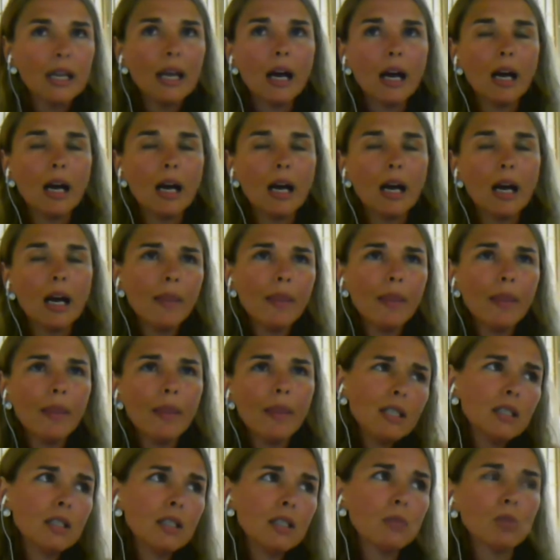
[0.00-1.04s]
Uh, and then I
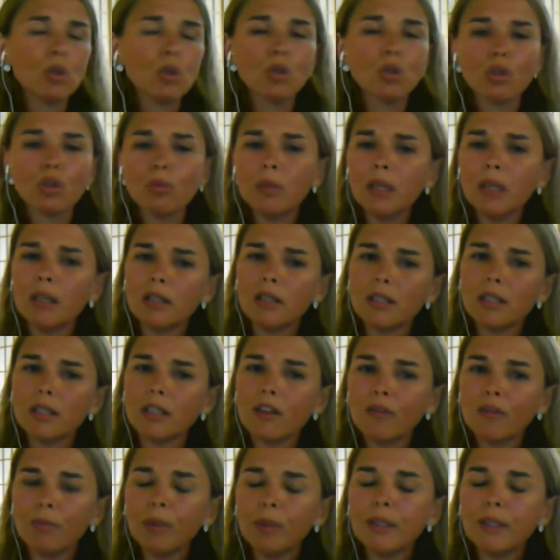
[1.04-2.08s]
did some social media
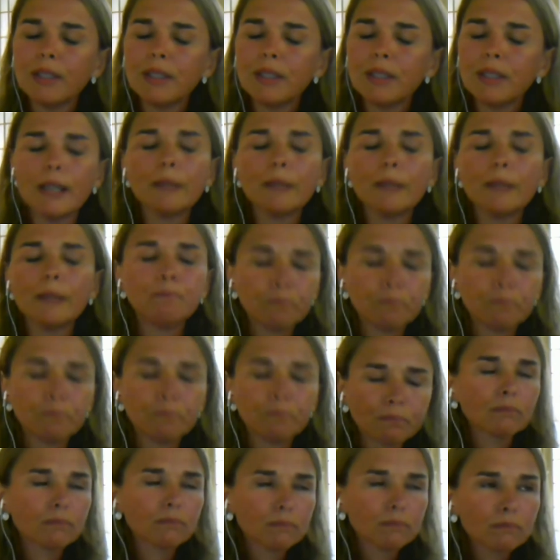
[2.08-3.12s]
stuff, but um,
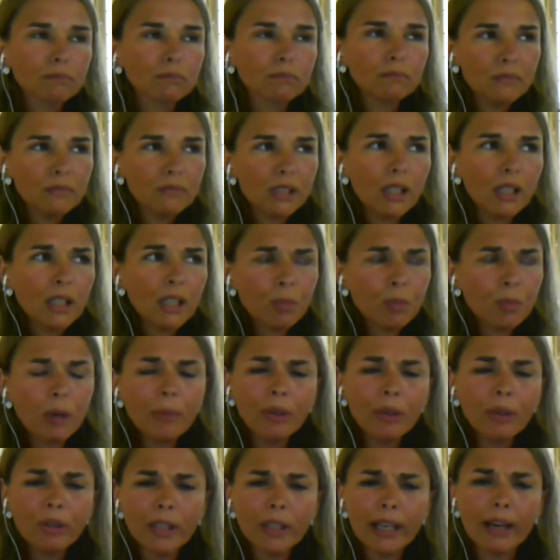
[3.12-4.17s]
that's
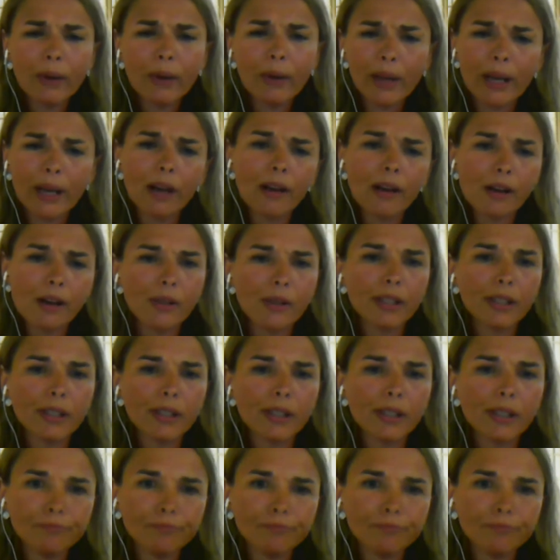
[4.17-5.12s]
primarily how I got going.